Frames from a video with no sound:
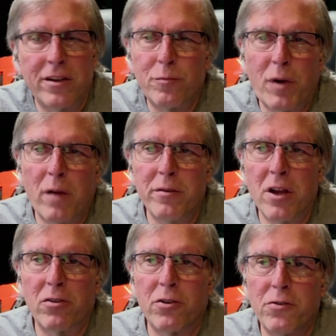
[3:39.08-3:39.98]
And you're probably
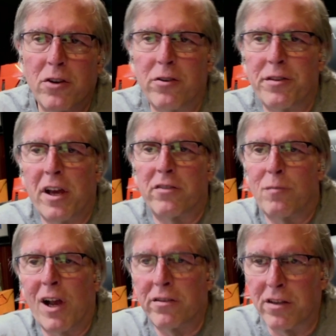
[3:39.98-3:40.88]
not going to do
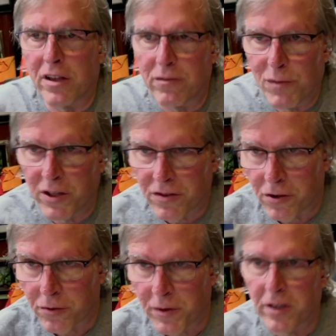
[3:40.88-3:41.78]
100,000 miles in 11
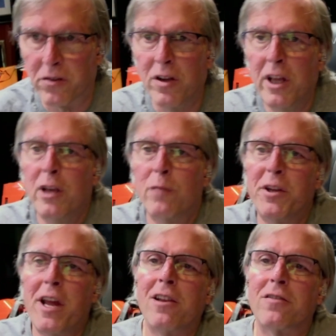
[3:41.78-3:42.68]
months on your vehicle.
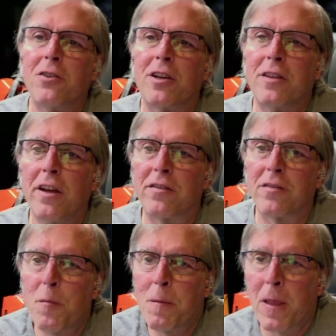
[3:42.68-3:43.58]
But now let's look at
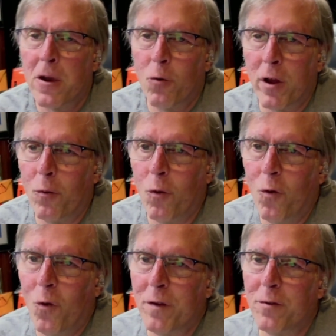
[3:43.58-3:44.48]
this. What
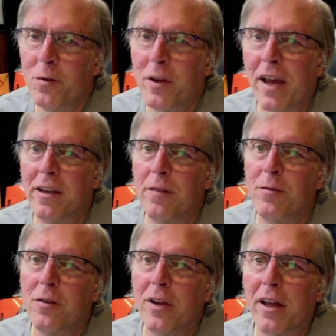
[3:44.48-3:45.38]
if you
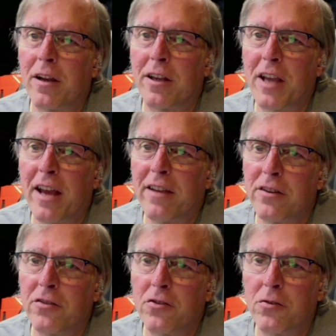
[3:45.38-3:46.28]
had a
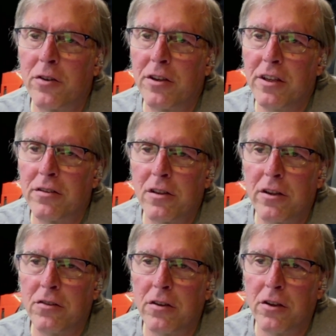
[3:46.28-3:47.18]
gas engine or a
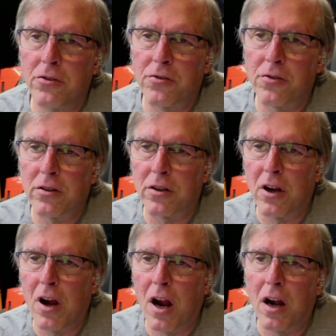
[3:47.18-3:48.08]
diesel engine in your truck
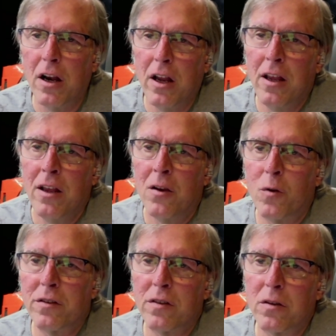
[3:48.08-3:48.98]
or car?
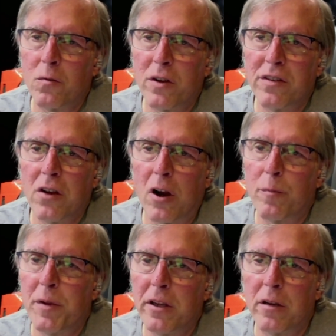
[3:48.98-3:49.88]
What's the
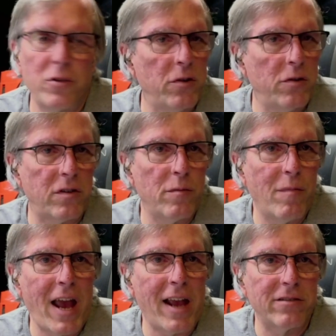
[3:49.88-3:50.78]
RPM
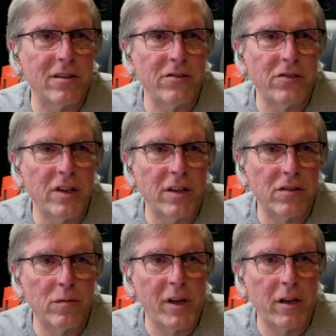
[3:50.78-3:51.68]
usually max, unless you
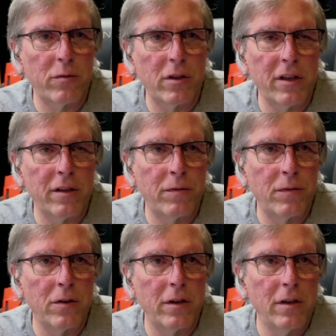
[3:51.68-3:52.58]
got somebody with a
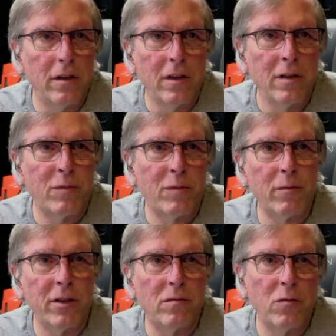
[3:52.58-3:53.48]
lead foot?
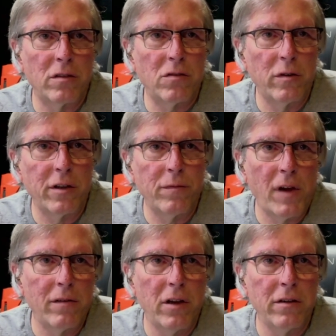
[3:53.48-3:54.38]
Probably what,
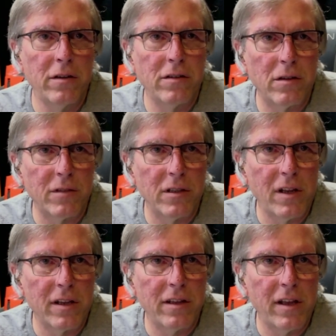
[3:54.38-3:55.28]
2,500,
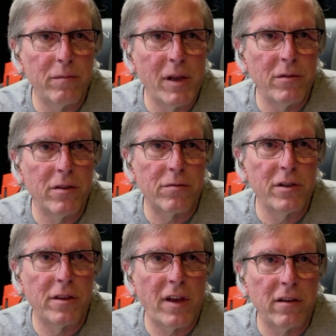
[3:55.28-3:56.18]
something like that, maybe
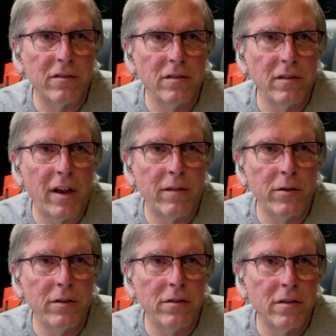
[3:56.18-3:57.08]
3,000
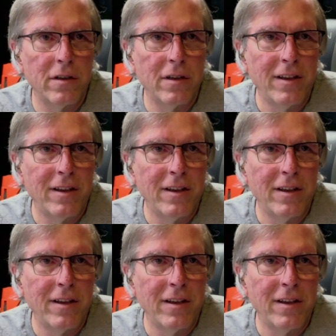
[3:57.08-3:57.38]
average.